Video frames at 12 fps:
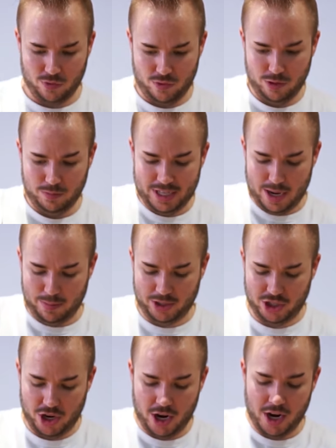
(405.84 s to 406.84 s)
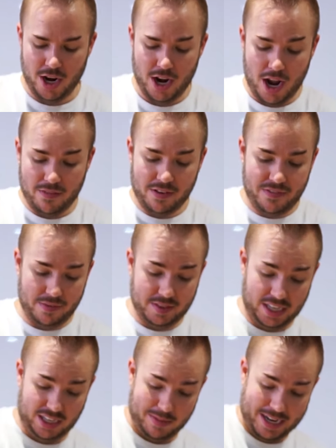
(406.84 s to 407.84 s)
room temperature for
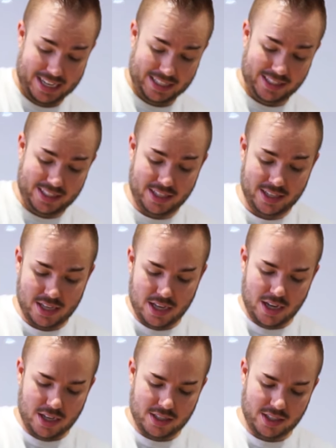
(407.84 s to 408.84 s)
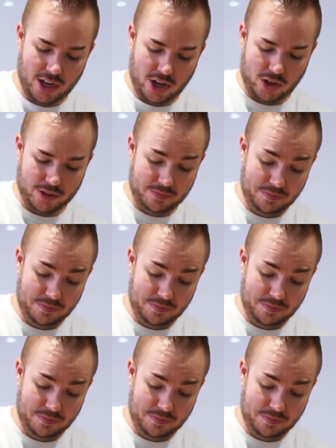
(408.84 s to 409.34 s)
15 minutes. So